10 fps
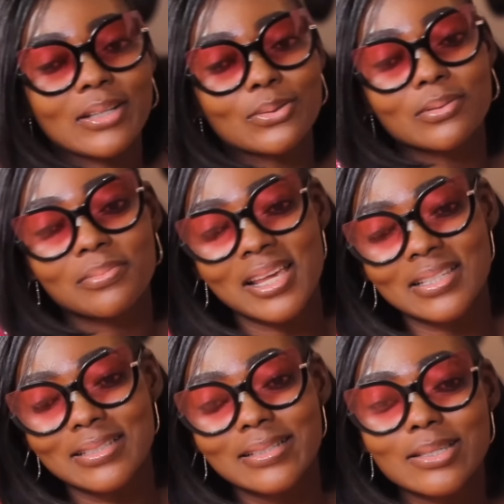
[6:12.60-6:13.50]
I told
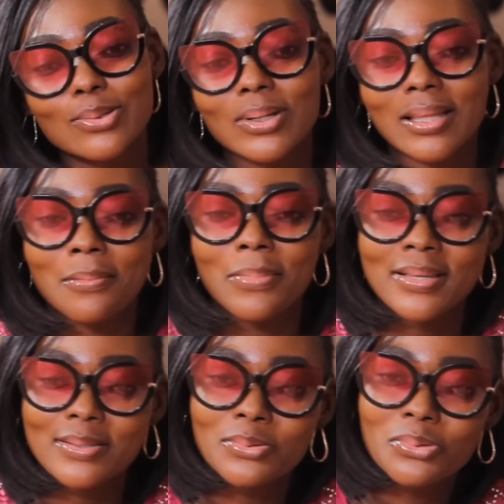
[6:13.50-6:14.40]
Blessing, this is what I'm
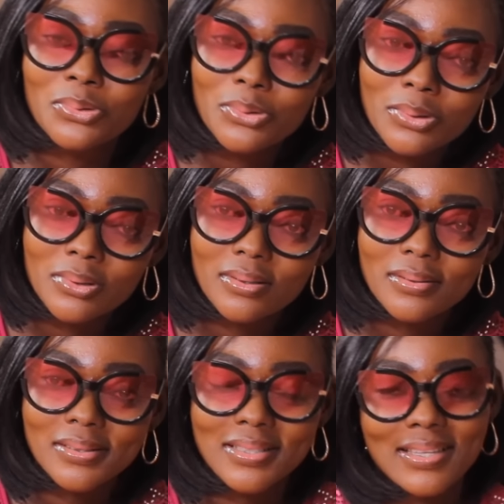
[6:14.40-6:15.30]
passing through.
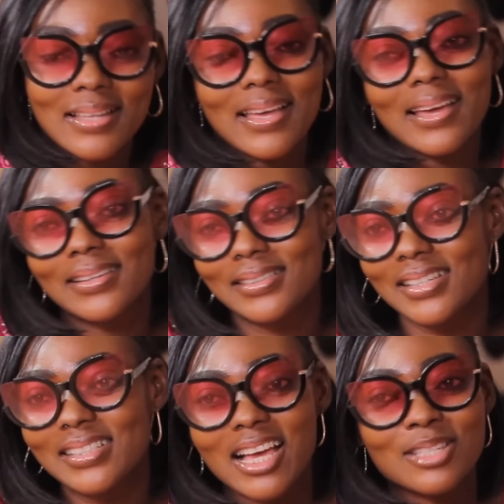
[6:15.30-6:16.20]
She said,
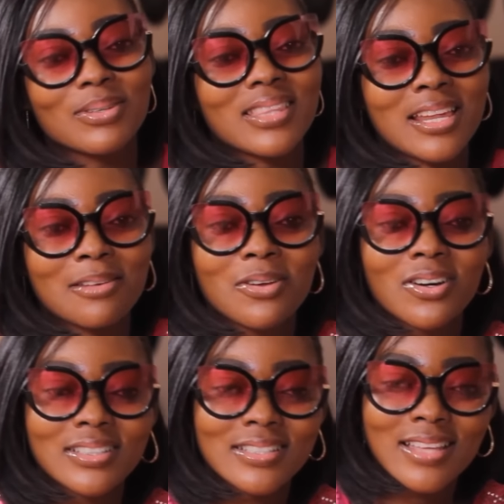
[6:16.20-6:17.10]
she has been telling me
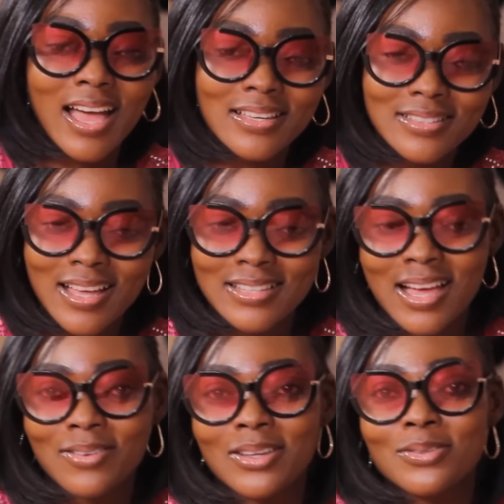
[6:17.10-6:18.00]
all these guys. That's
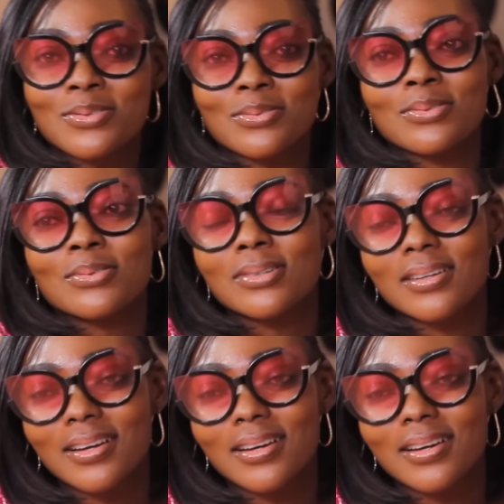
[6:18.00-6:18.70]
how they used to do.